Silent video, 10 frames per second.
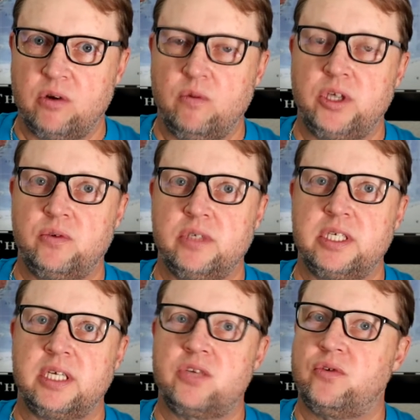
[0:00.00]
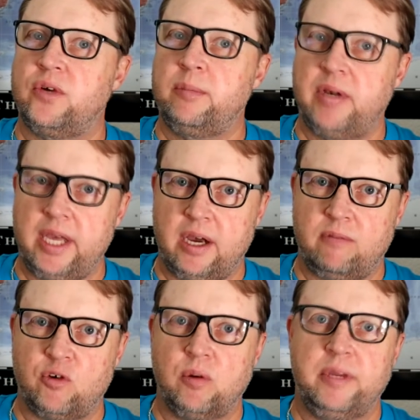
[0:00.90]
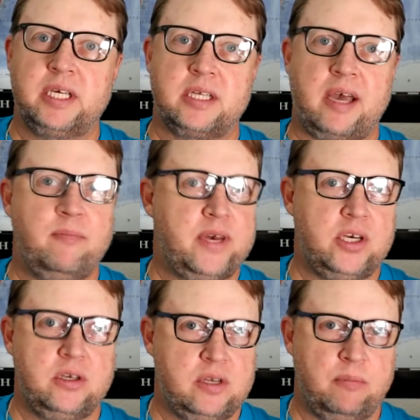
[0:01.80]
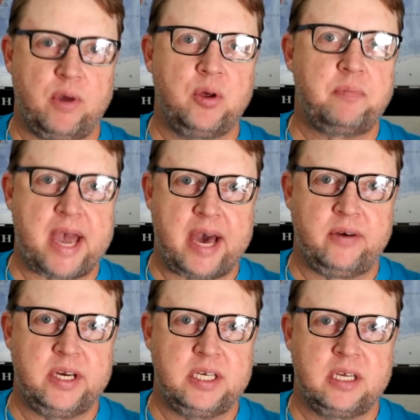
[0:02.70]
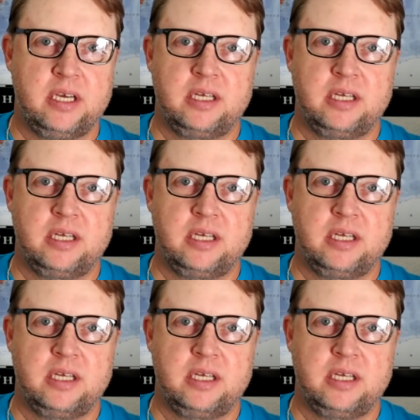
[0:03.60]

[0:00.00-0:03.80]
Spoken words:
which was extremely helpful because I've been using both batteries